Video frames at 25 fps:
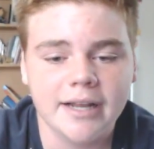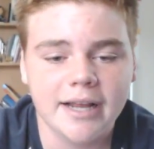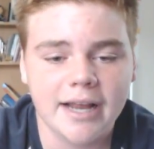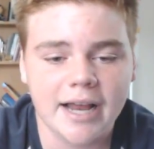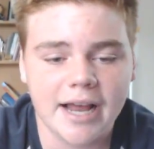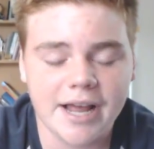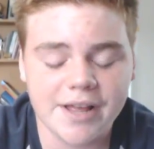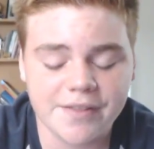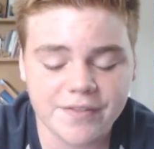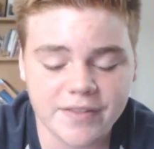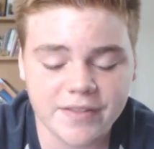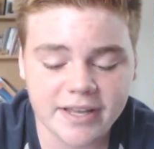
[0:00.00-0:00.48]

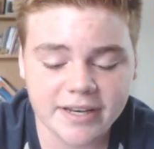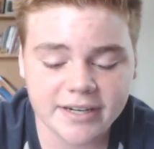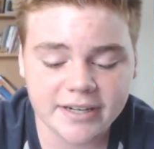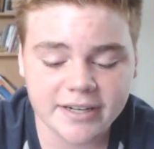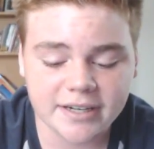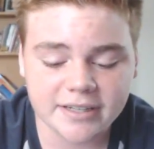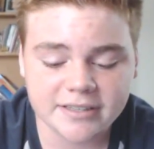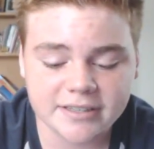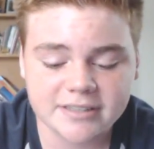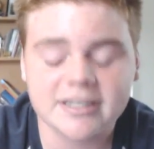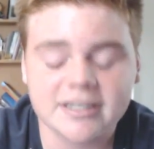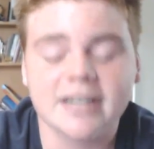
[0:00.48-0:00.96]
And
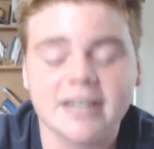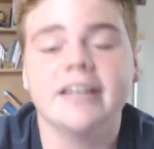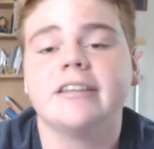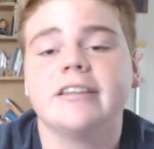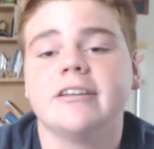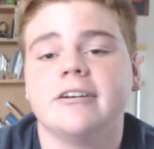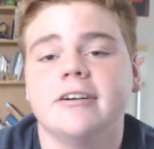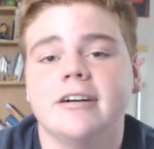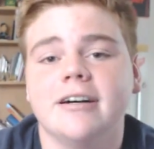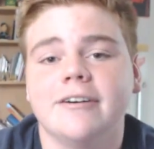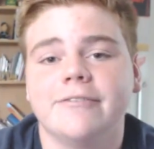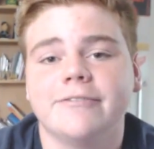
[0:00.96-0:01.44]
then
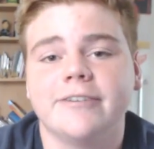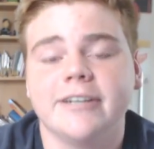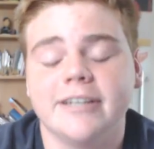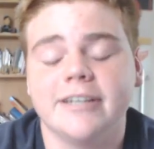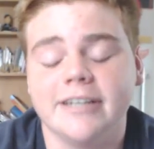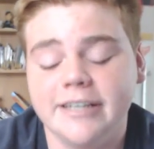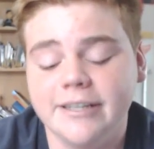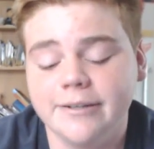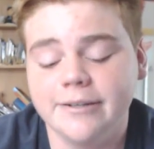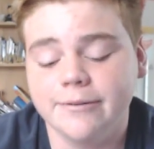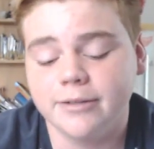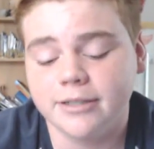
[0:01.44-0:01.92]
Scythe left, and
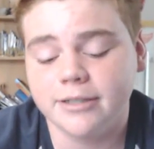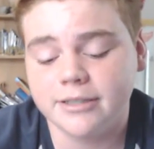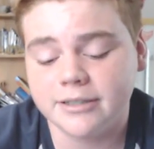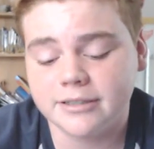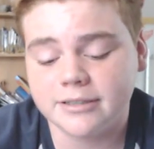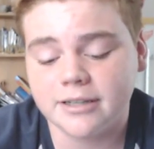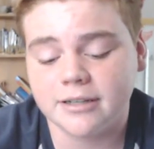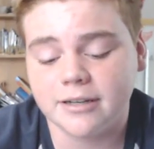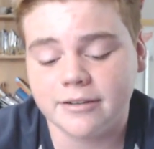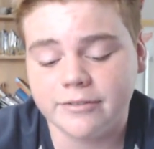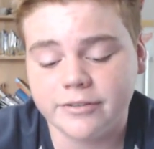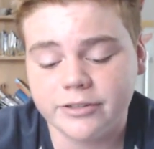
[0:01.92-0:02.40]
he was
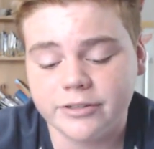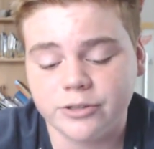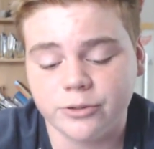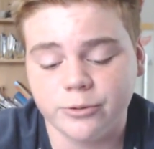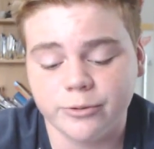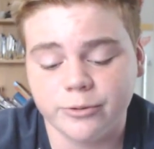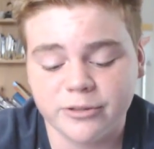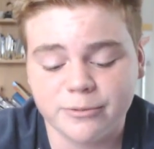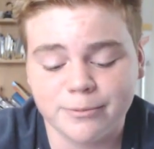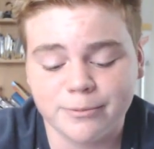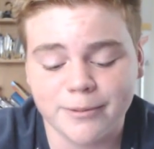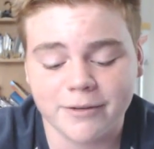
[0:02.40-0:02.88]
obviously
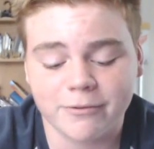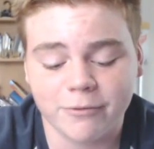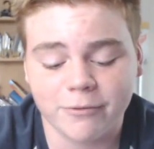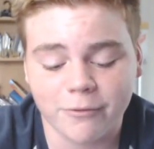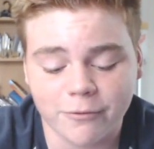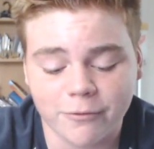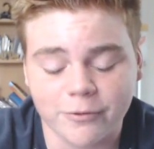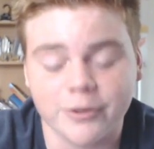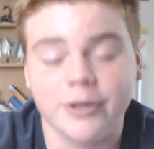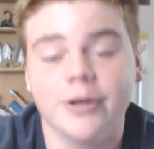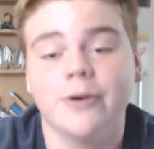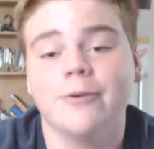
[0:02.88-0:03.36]
respectful
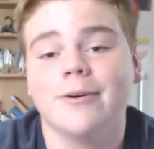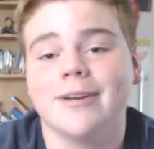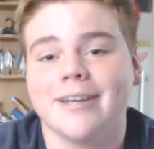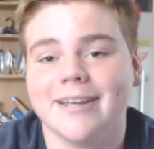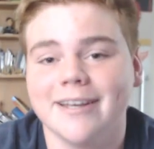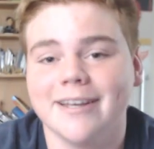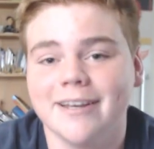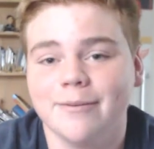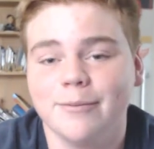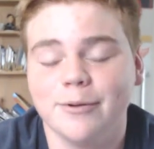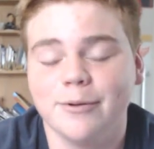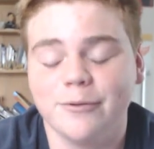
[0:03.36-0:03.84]
for knowing
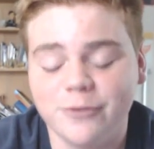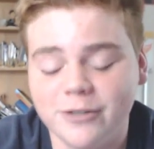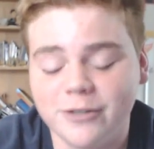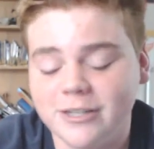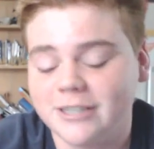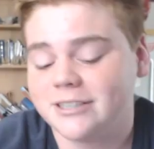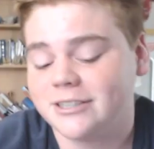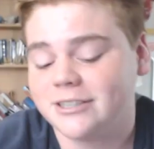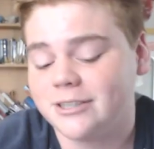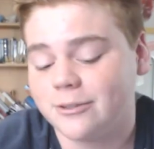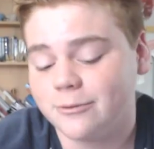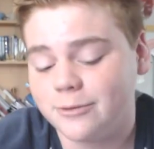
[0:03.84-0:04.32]
him. If you
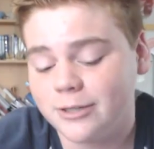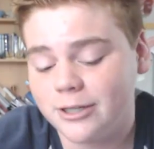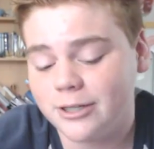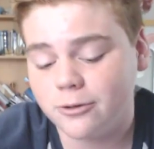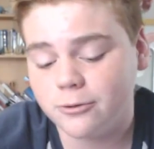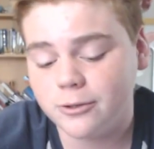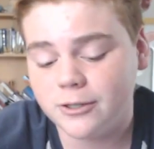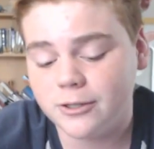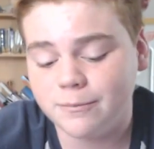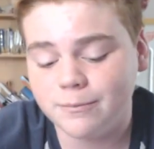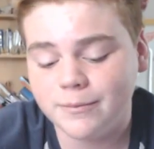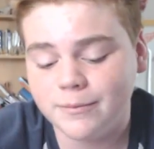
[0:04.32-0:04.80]
guys don't
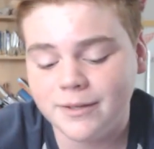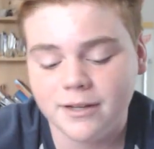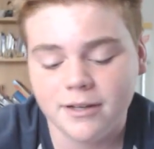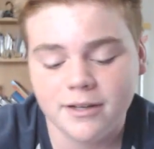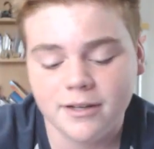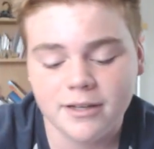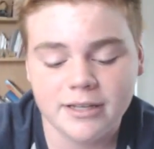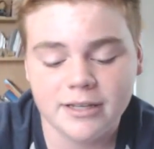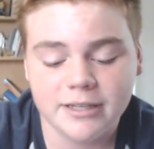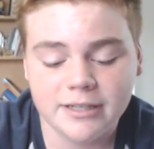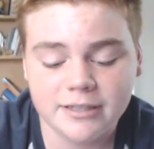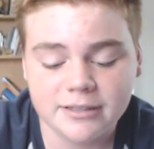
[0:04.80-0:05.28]
know him,
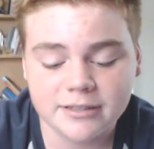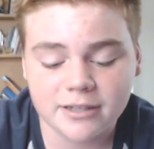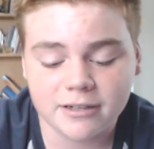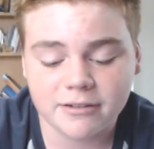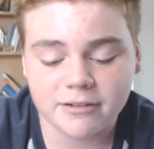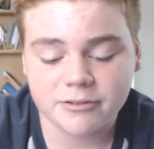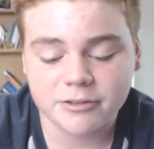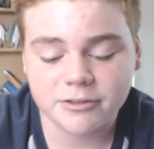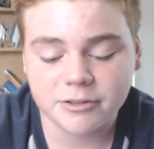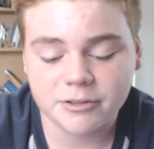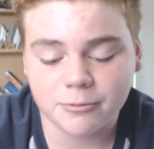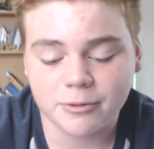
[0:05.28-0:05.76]
he's
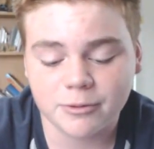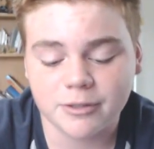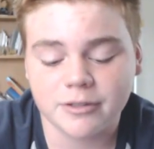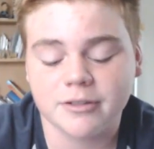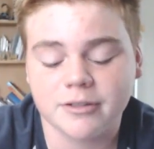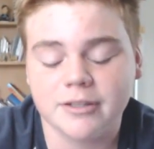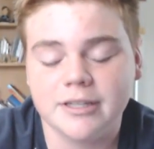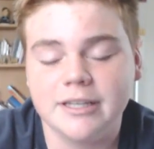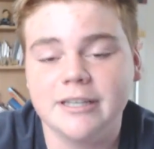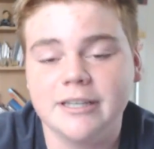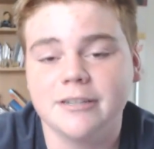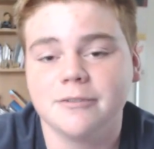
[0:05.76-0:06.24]

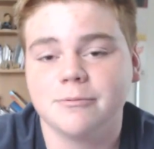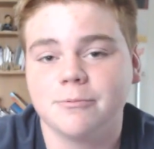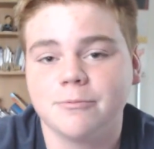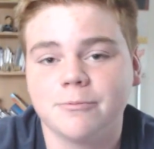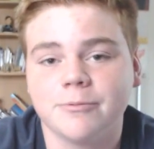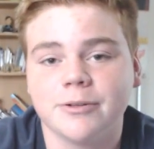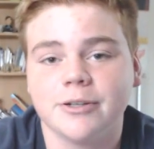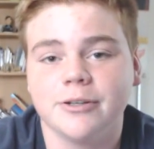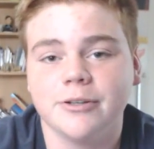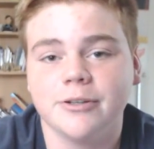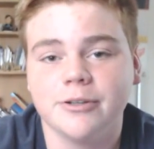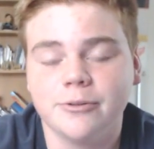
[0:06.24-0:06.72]
obviously he's
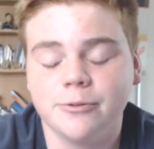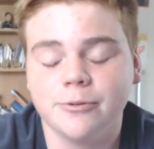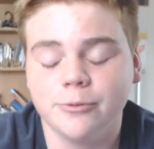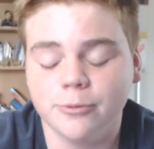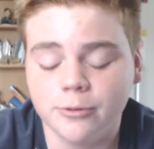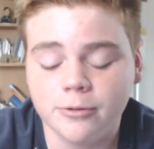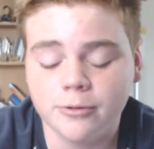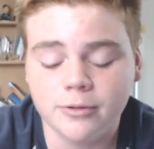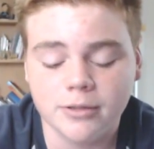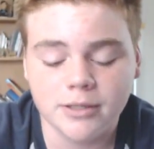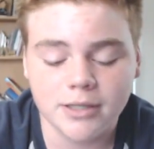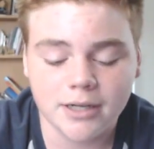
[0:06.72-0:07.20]
really
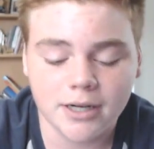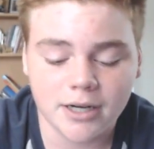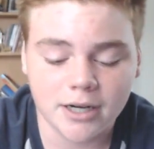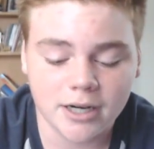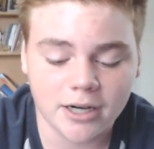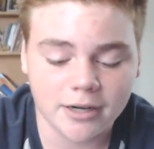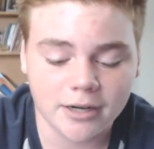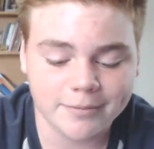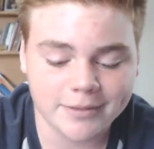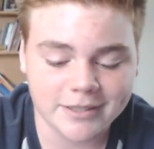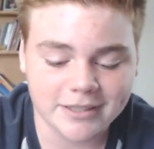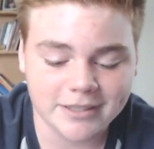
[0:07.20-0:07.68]
cool.
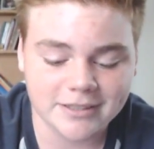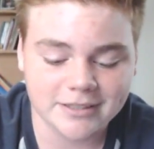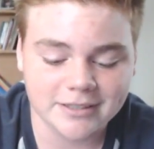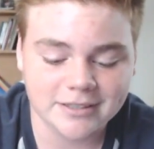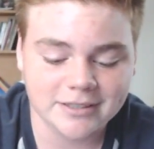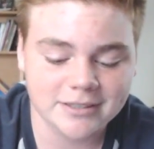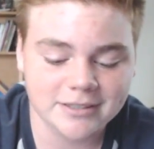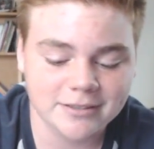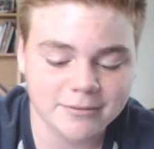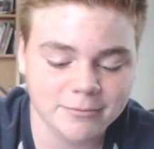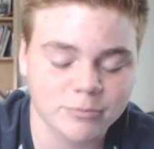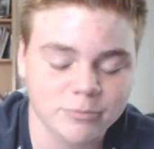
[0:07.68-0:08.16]

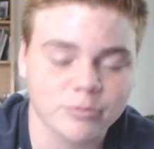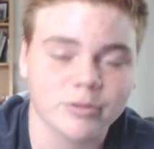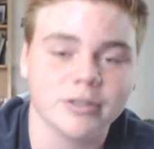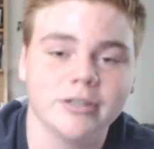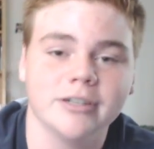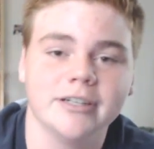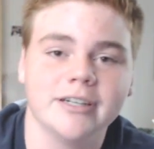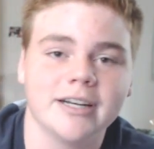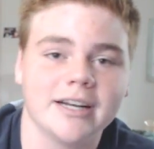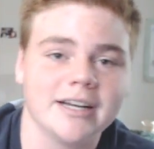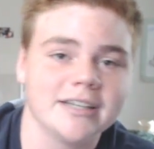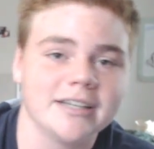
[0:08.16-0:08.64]
He's
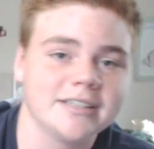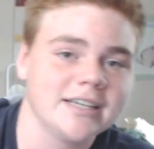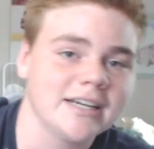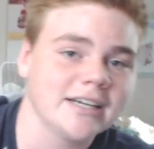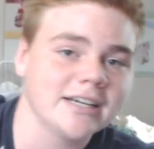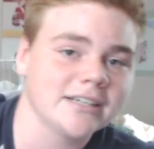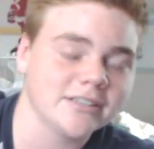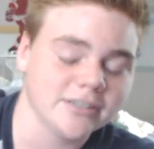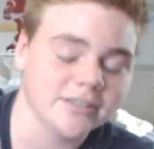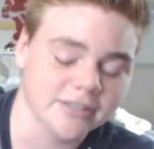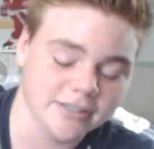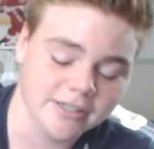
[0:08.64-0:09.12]
really nice,
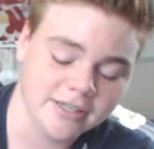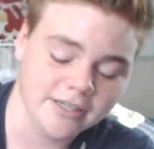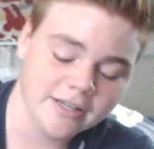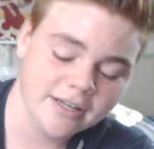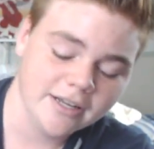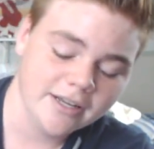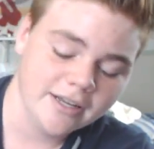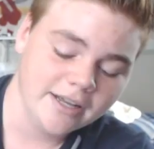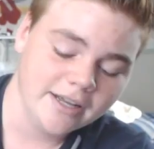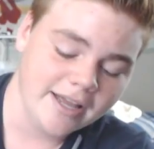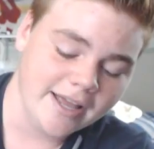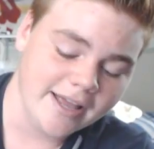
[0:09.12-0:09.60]
actually.
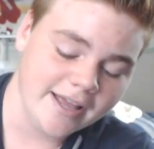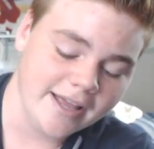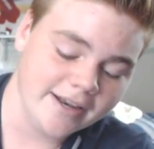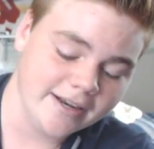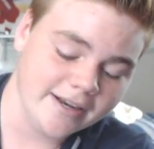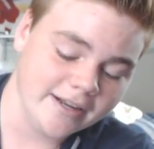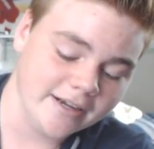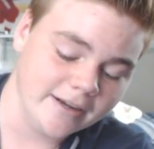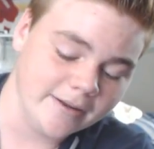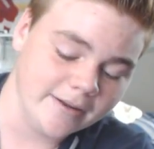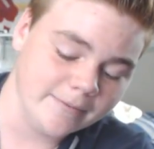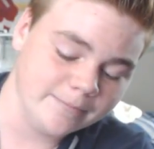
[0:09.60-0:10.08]
And
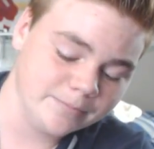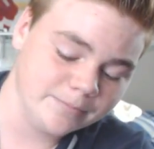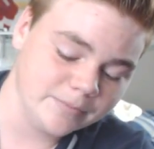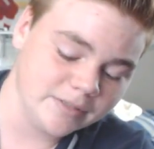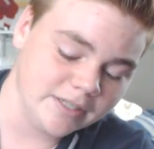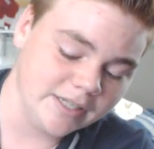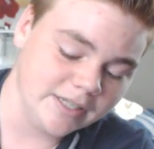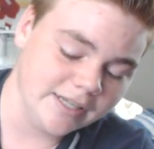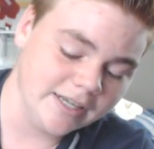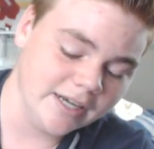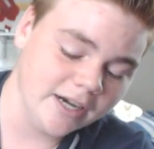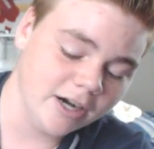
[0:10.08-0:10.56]

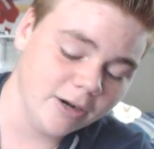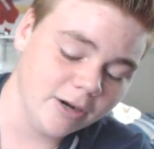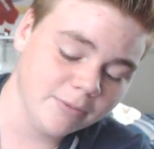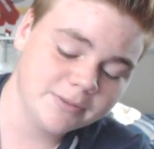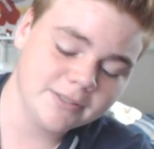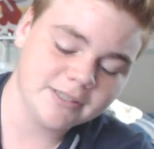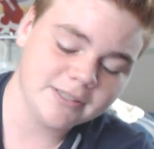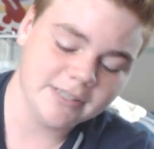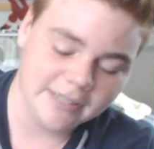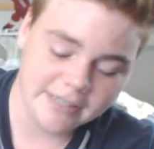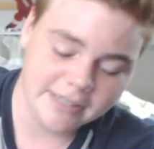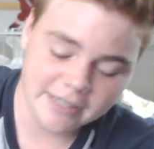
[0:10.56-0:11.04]
he helps
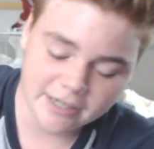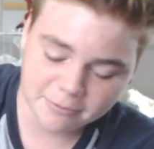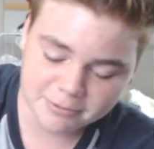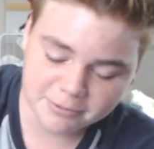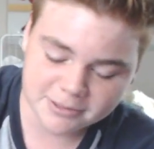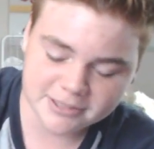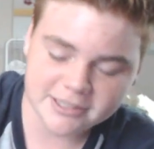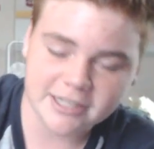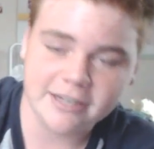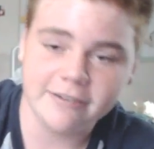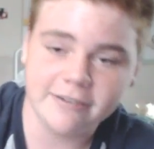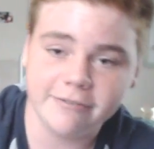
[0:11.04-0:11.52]

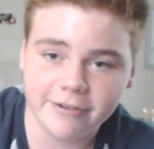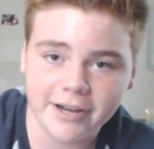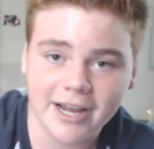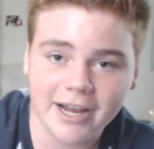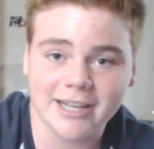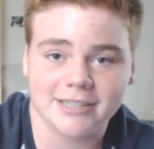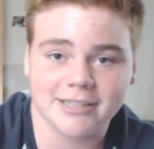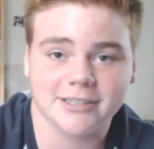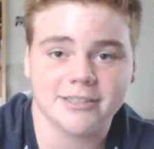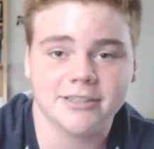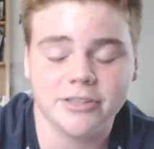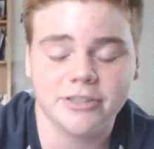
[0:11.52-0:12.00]
state
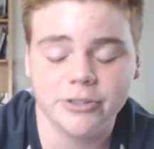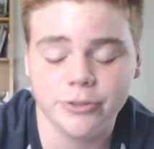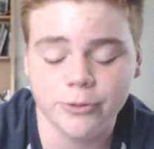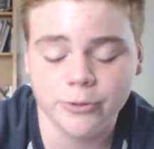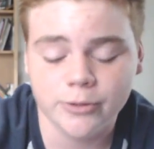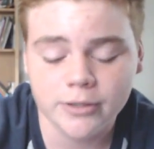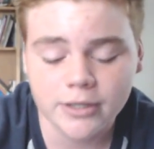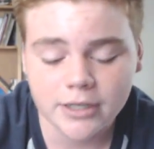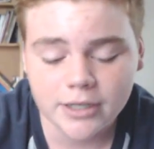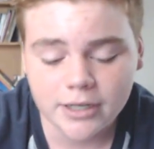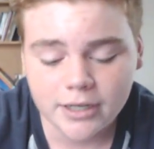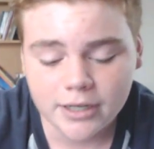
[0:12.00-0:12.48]
facts, too.